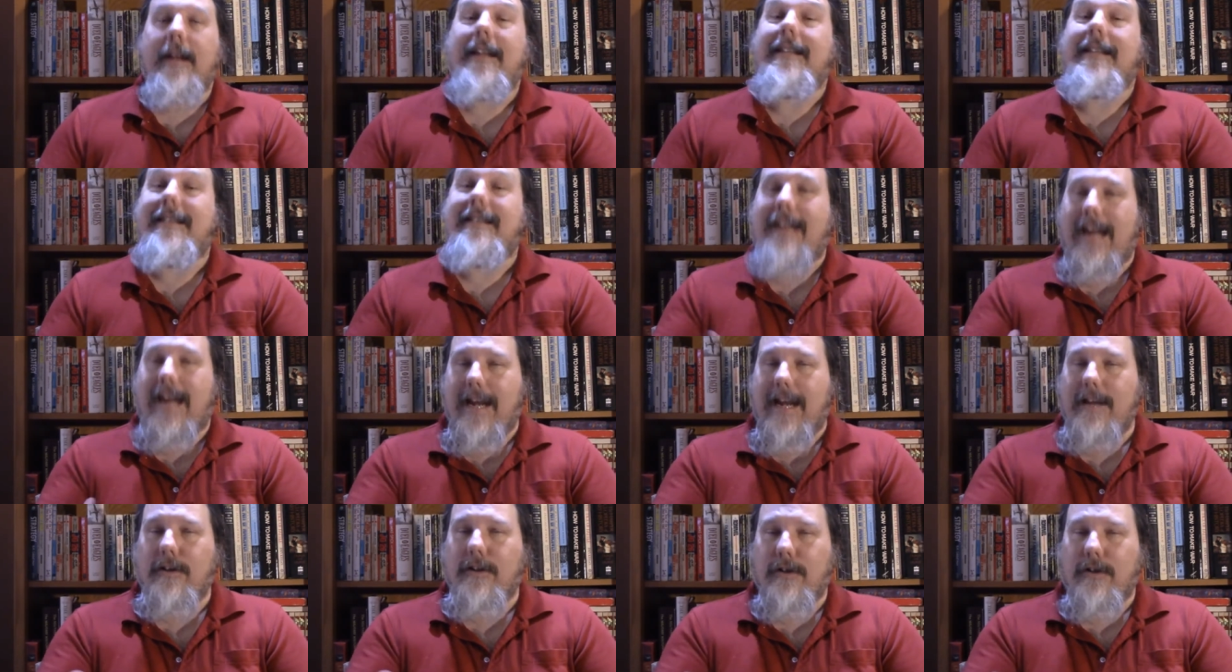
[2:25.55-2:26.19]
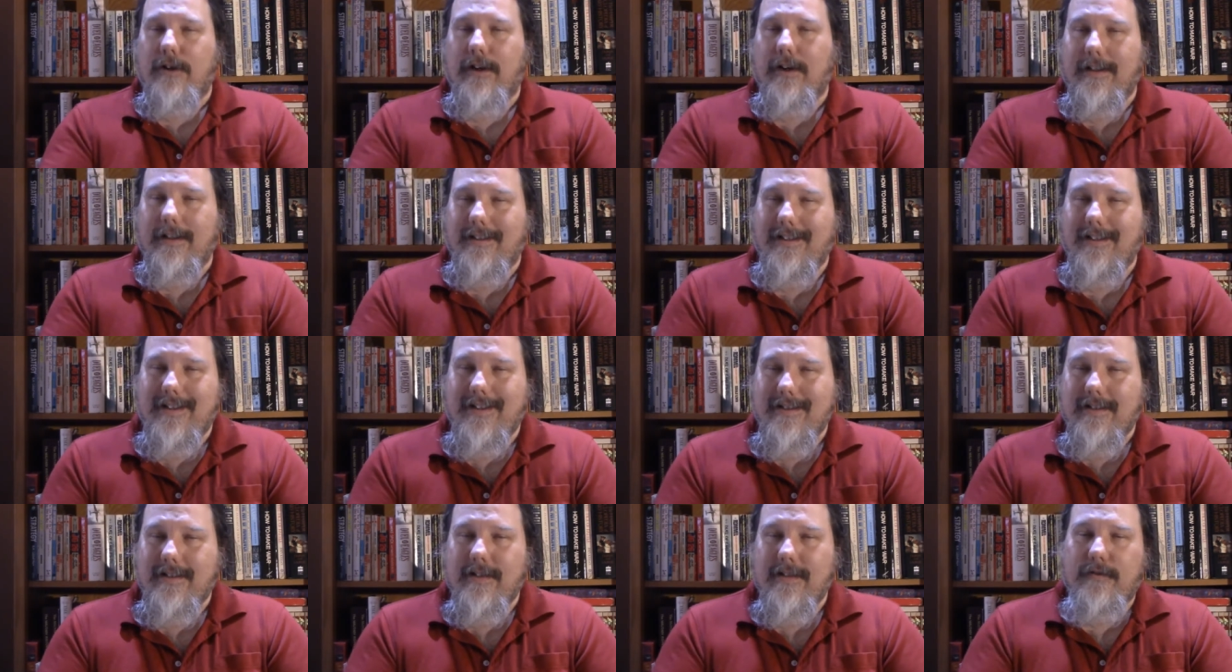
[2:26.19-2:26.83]
tailor a
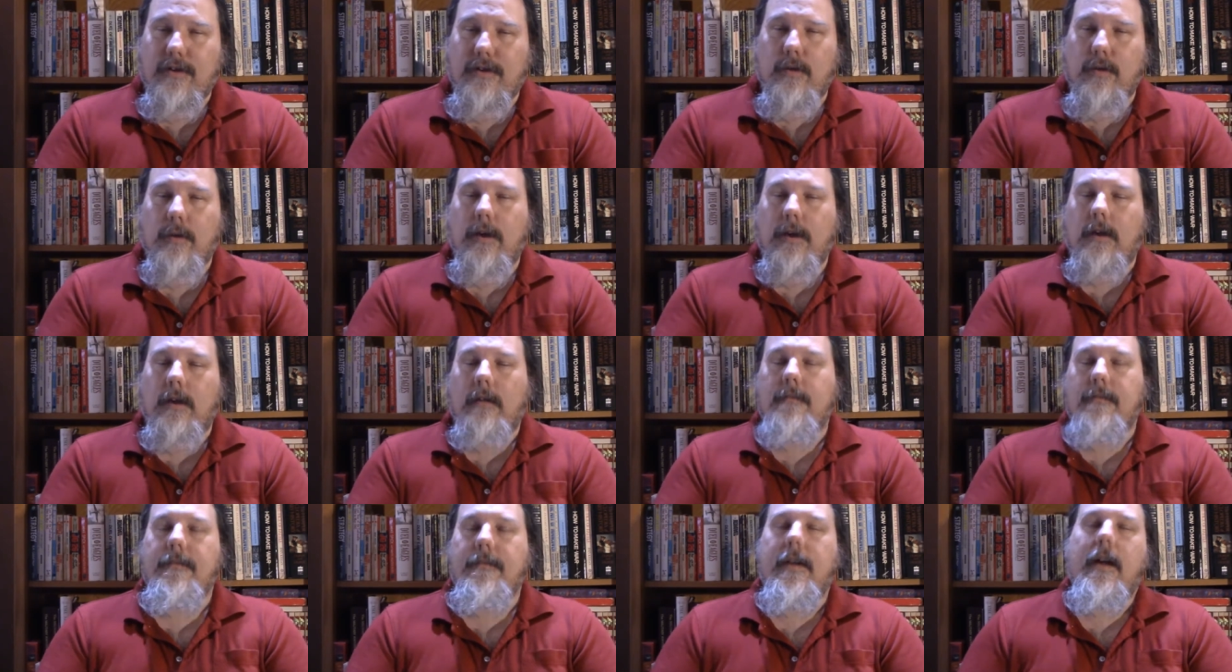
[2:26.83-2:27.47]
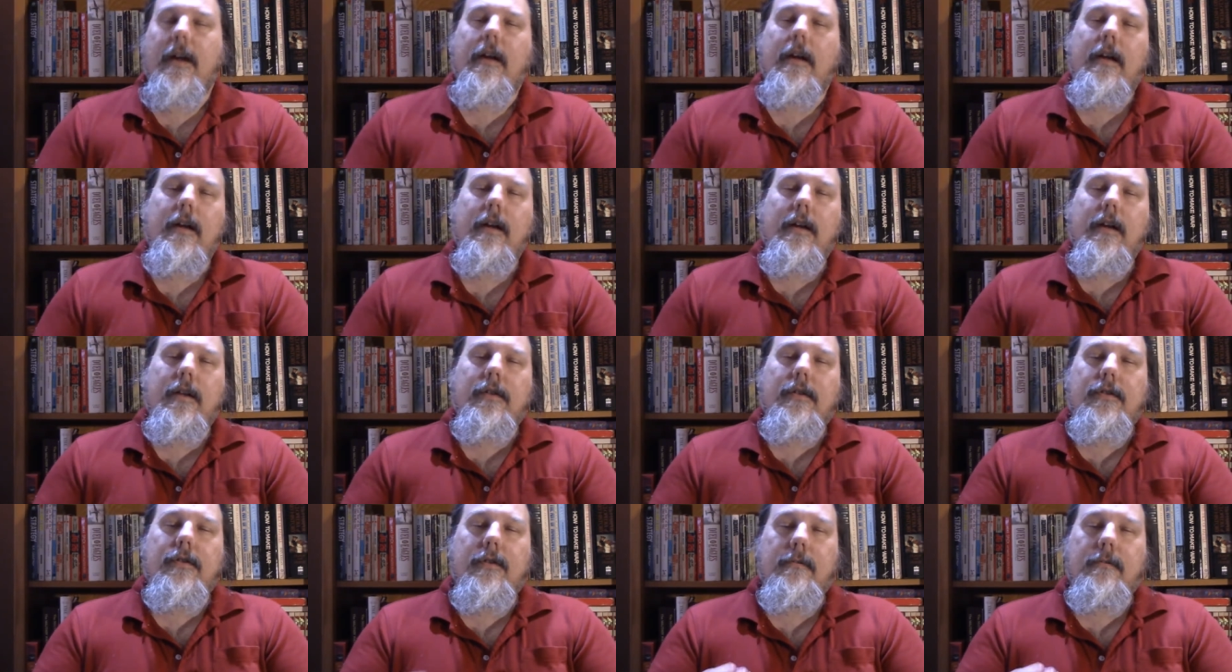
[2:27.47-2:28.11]
list, if you will,
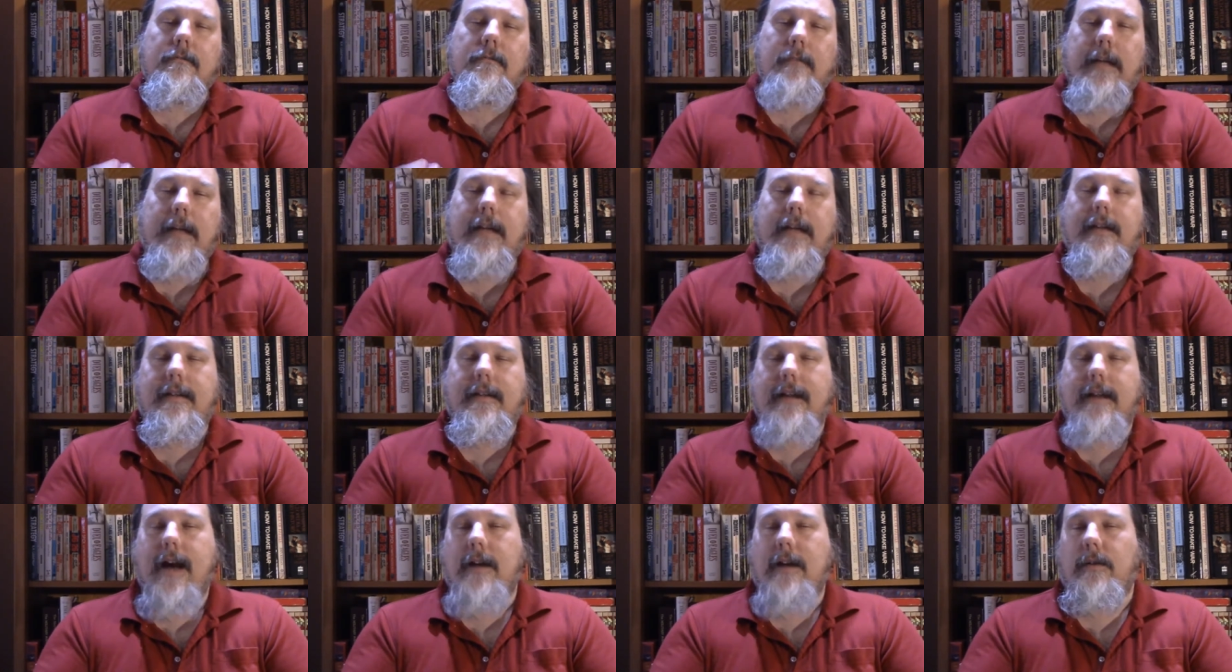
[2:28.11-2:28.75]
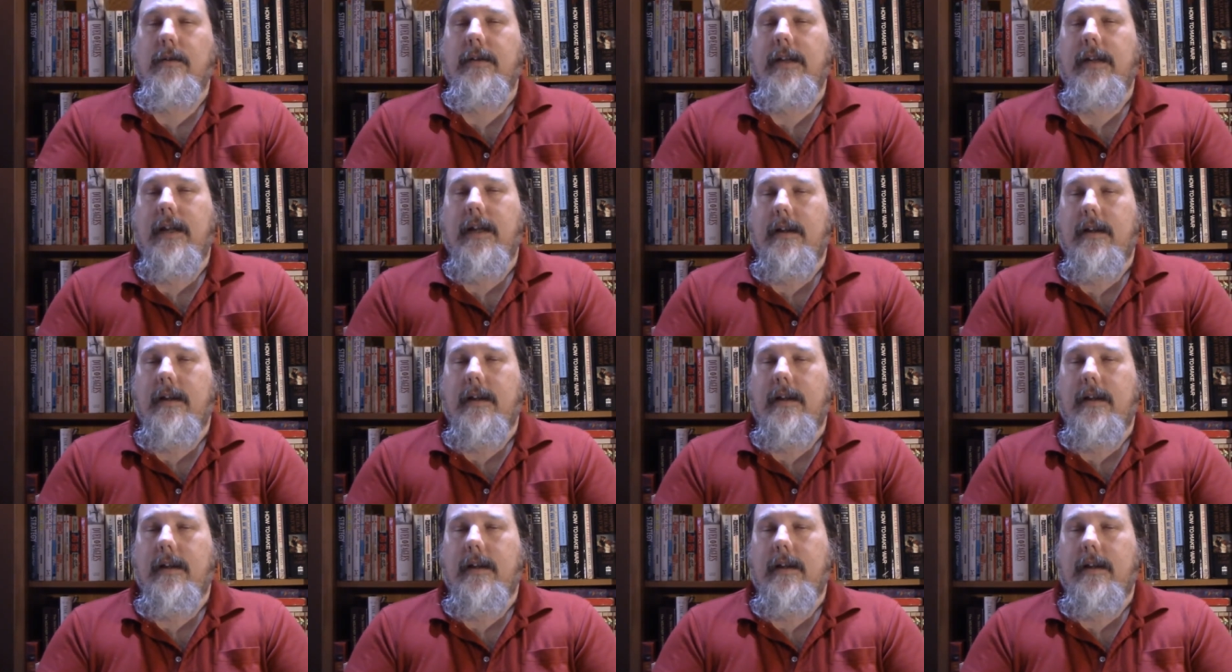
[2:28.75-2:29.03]
to meet not only